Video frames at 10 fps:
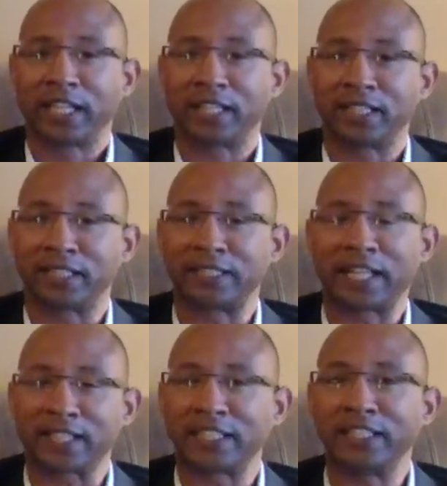And
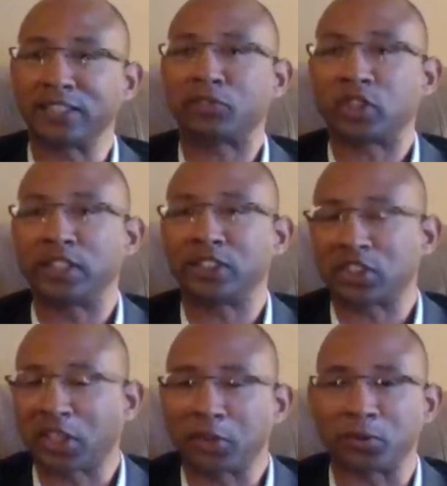at the end of 10
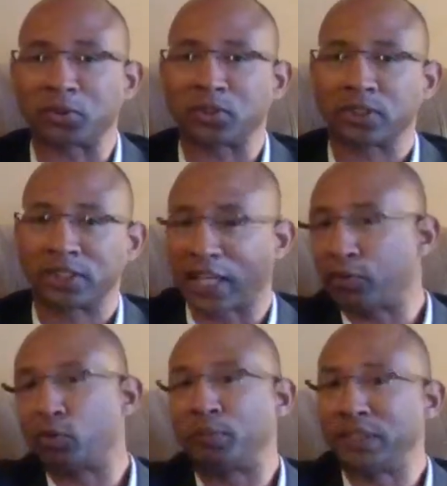shows,
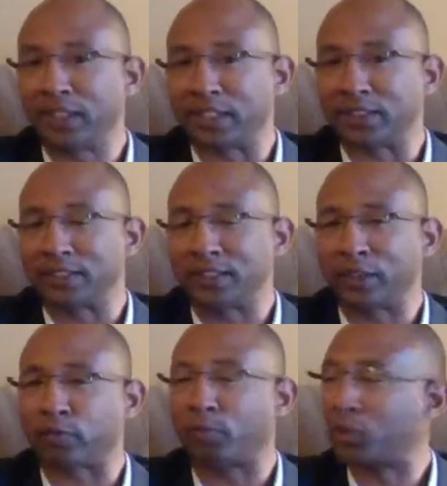that will be it.
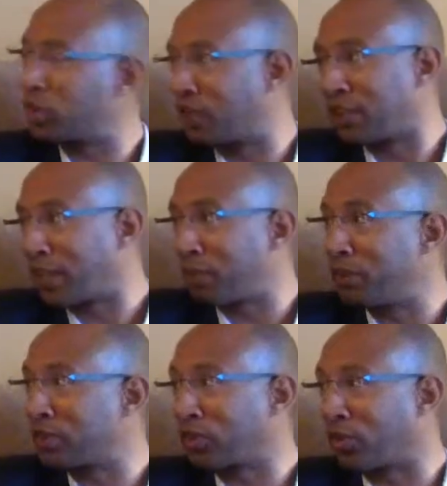If most of the
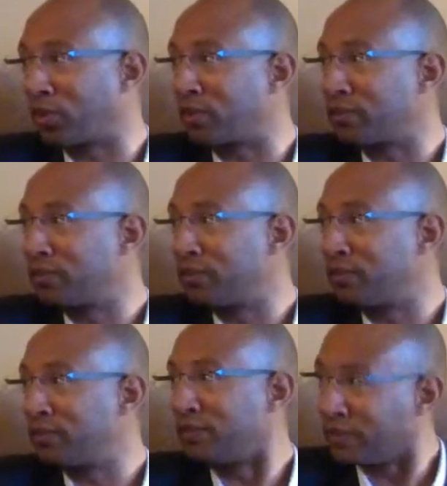comments are,
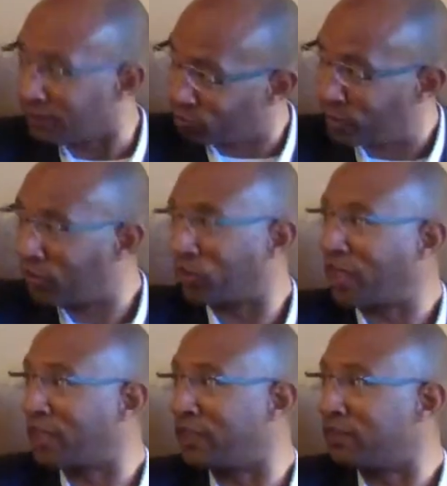we don't
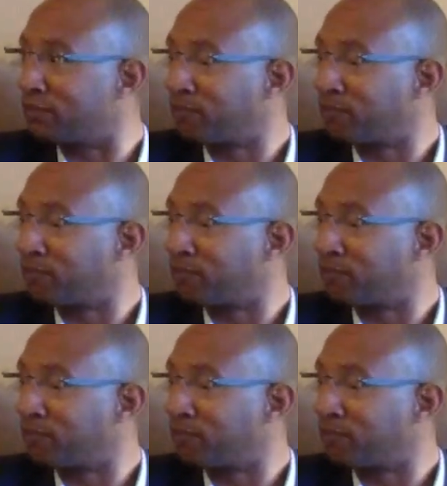like it.